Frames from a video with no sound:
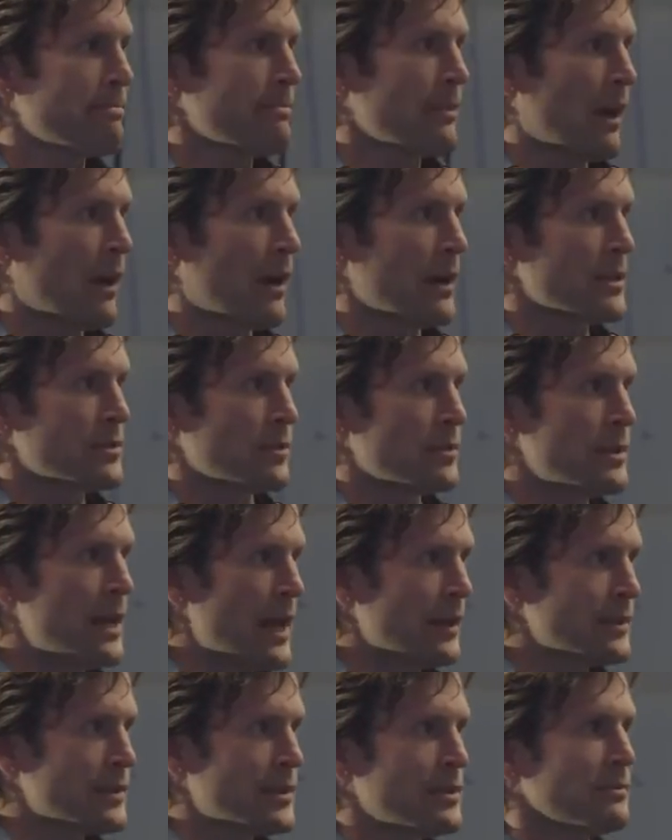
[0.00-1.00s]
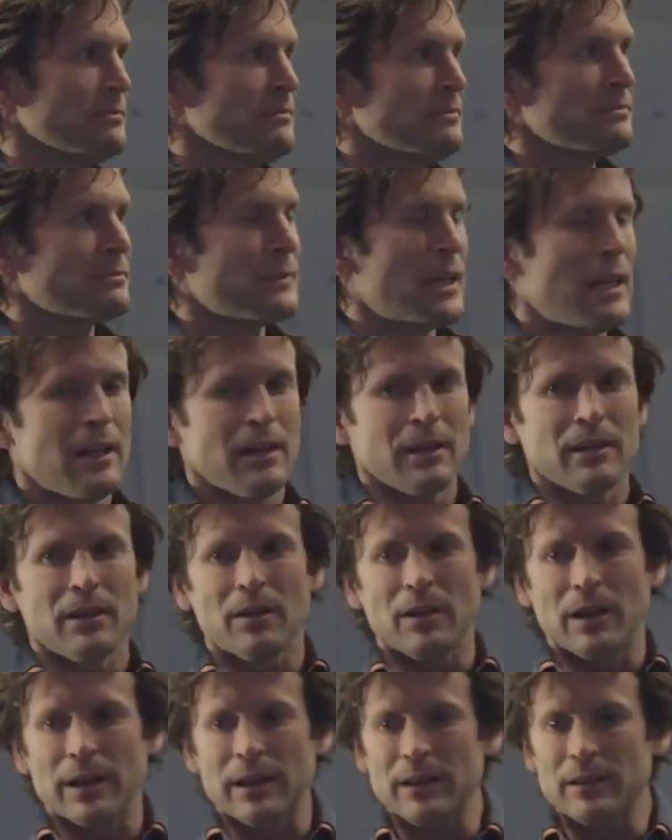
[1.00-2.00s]
All right, so nets. You
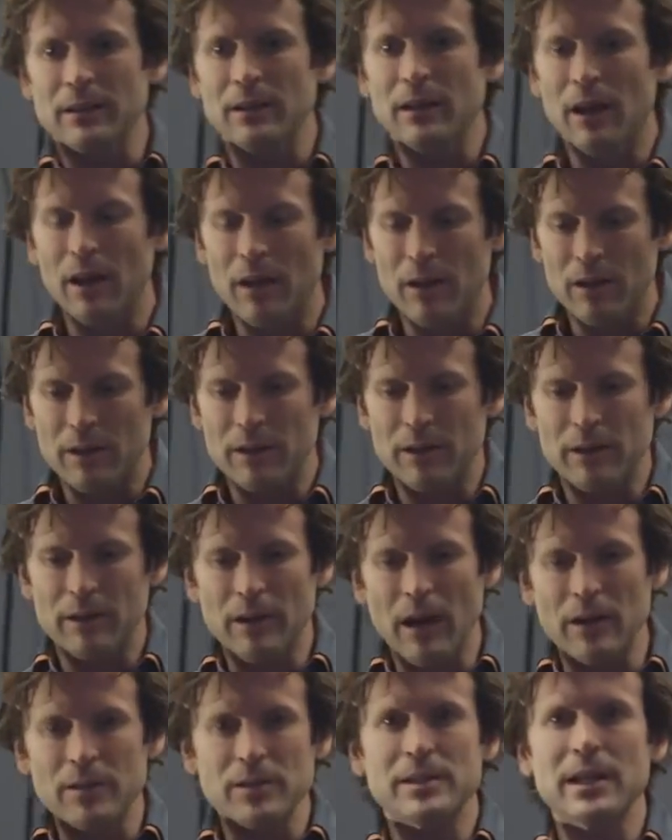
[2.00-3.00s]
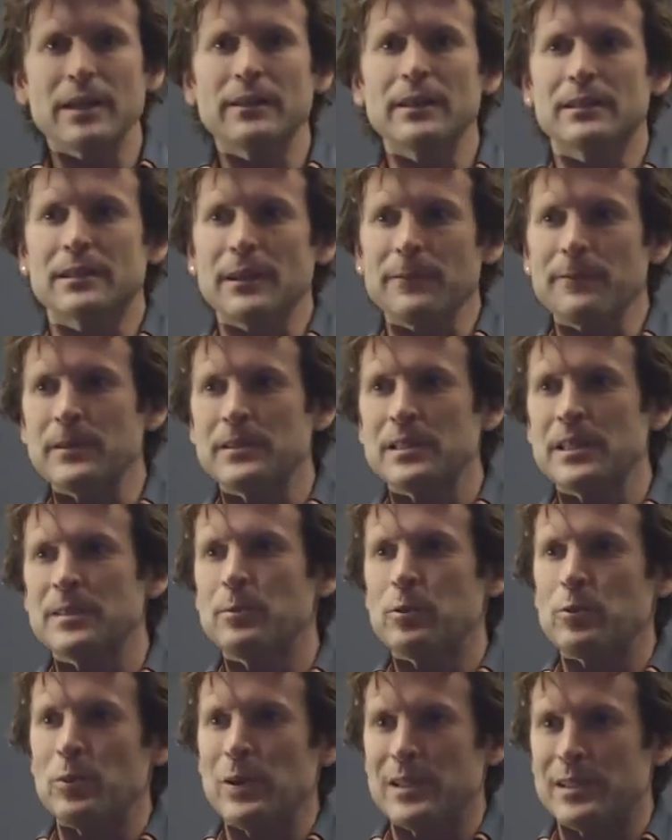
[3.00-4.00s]
know, again, understand the differences
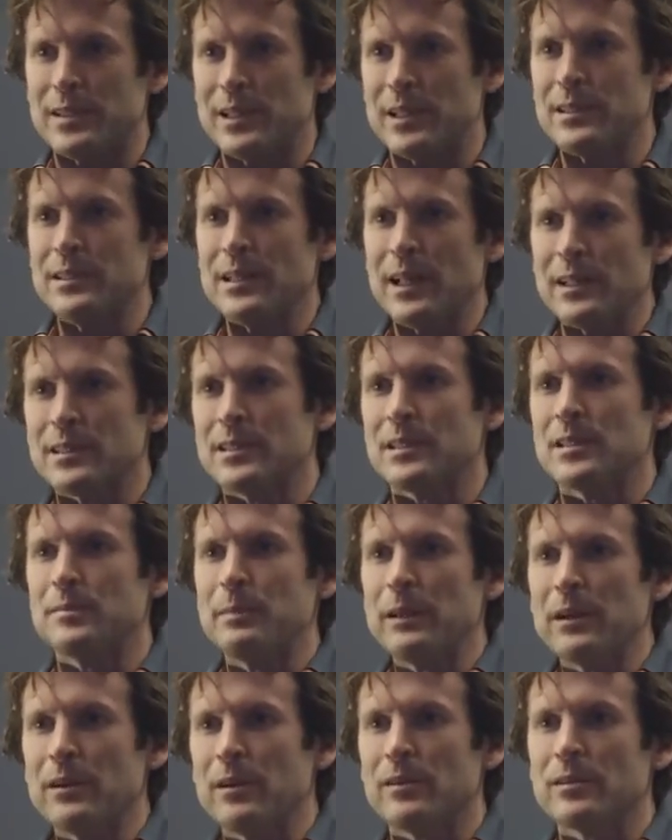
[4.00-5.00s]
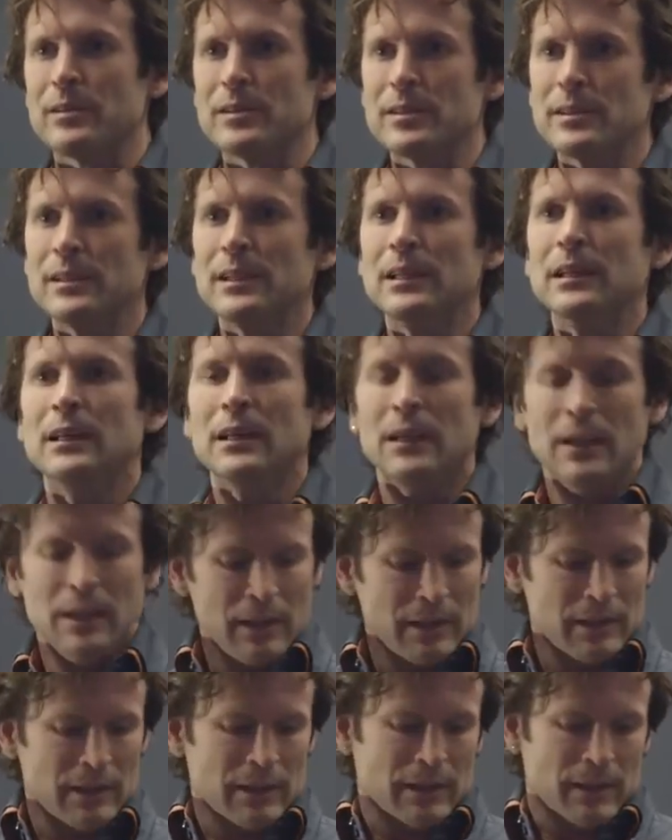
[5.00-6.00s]
between seed nets and spears.
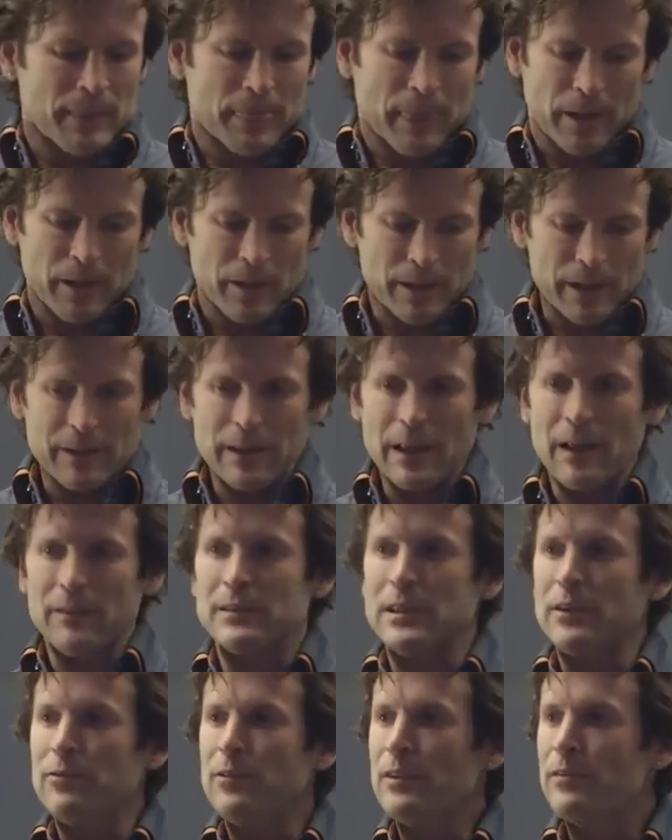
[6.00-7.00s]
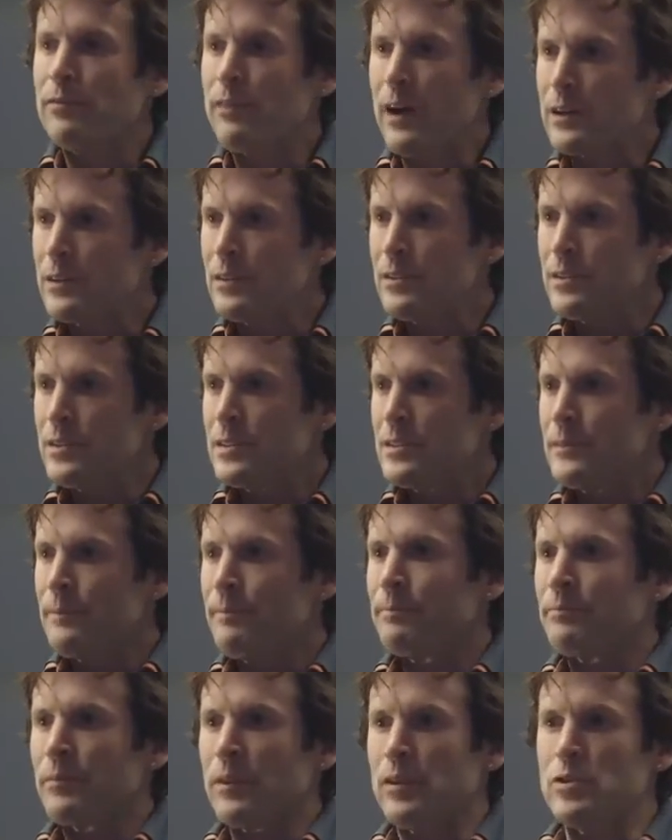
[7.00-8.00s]
You know, again, they have different funnels.
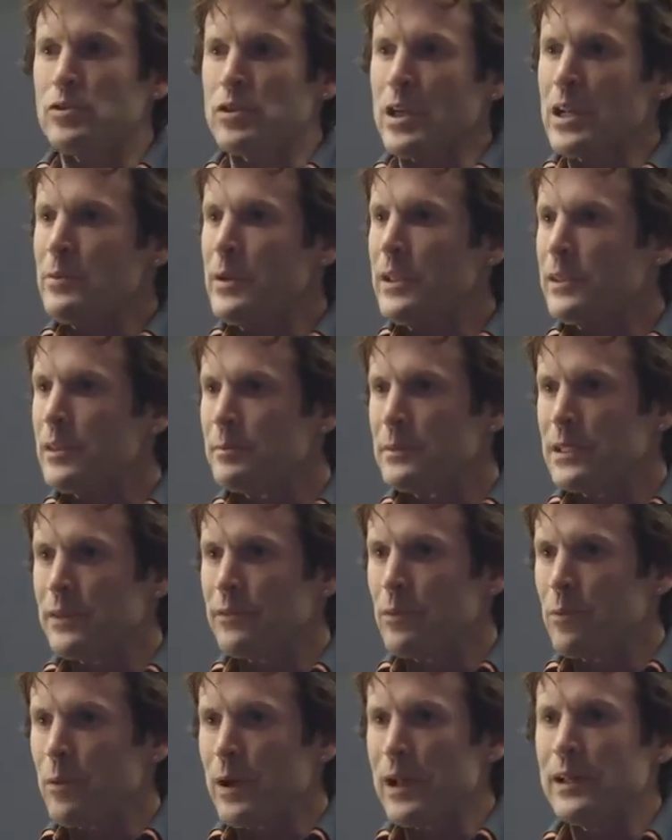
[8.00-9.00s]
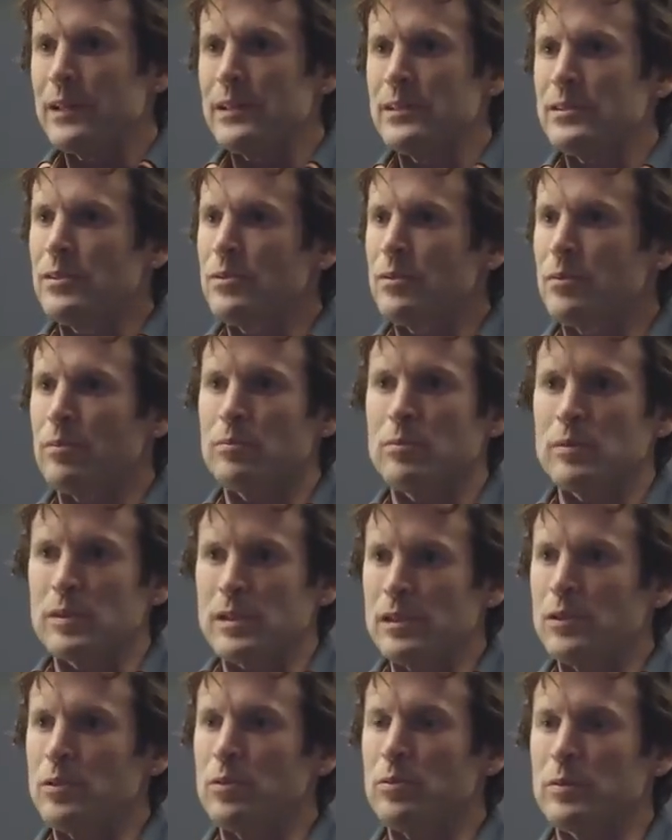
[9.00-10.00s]
You generate them different ways. You, re
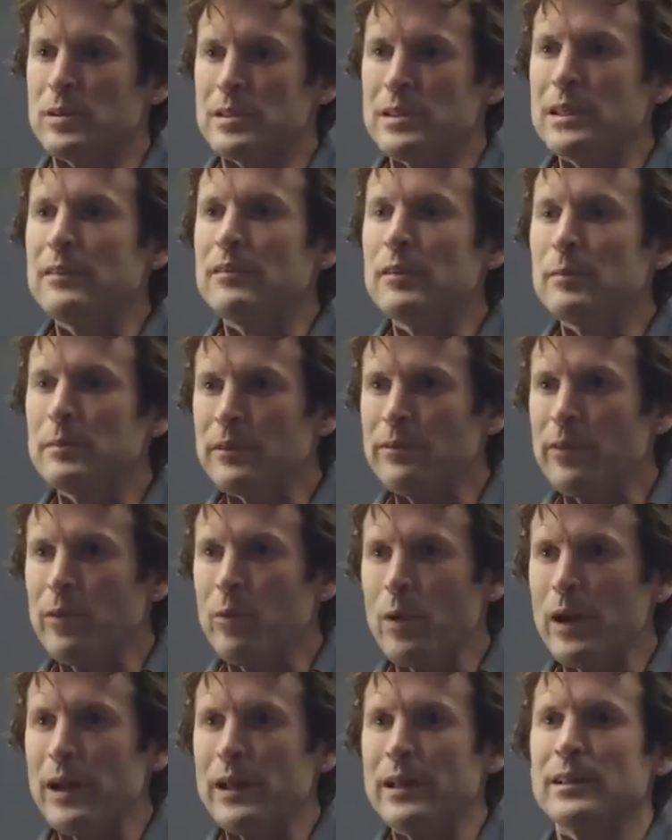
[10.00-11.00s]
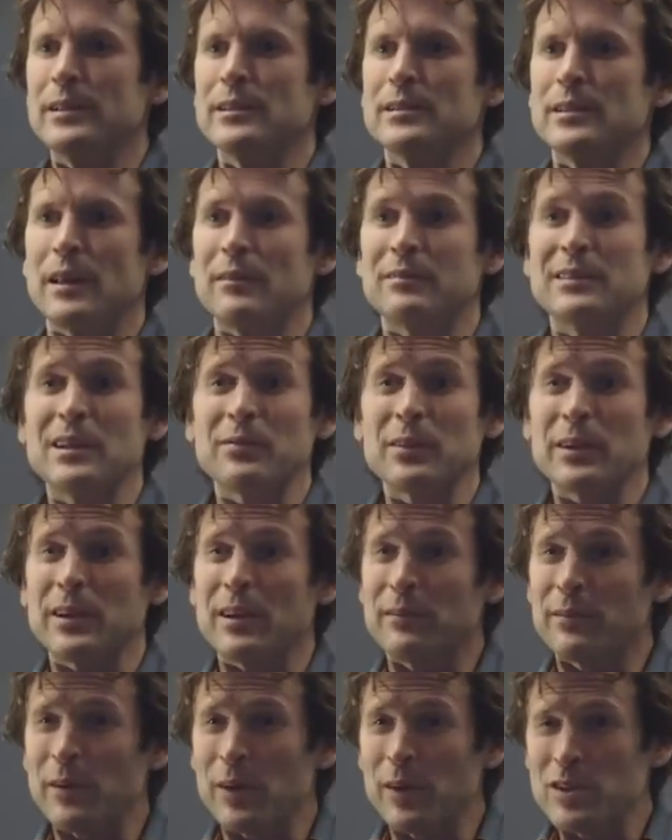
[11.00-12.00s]
you receive them different ways. They have different
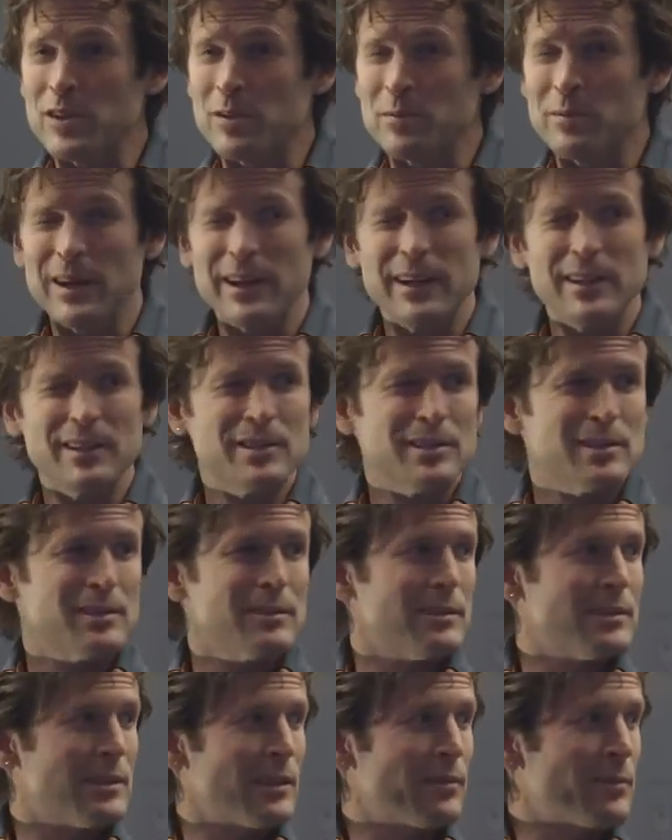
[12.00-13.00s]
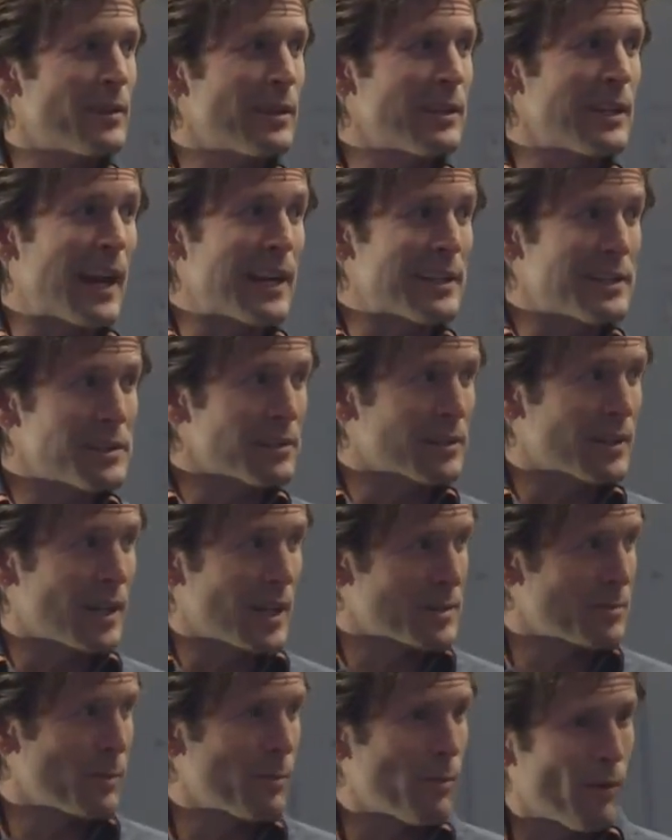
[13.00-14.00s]
conversion rates, different ideal
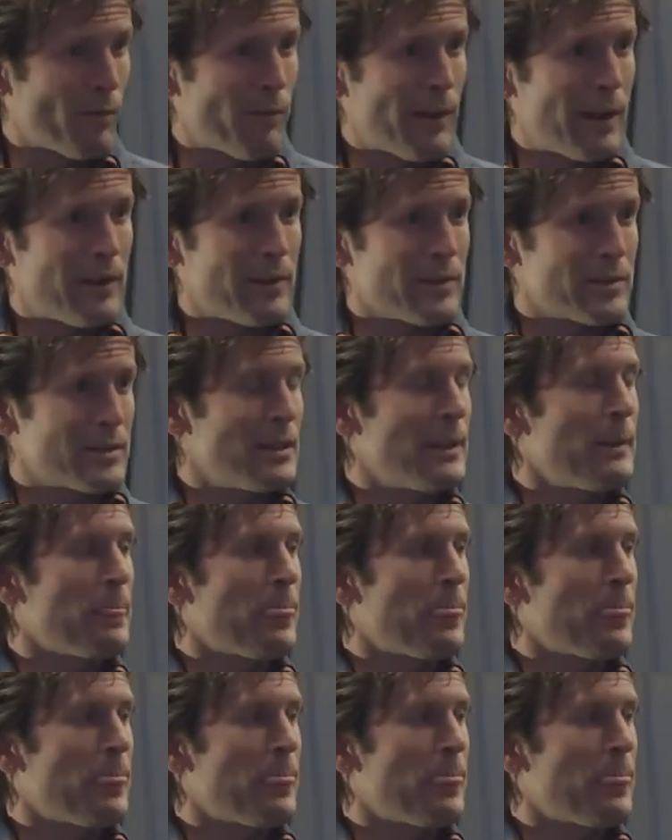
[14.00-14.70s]
customer profiles.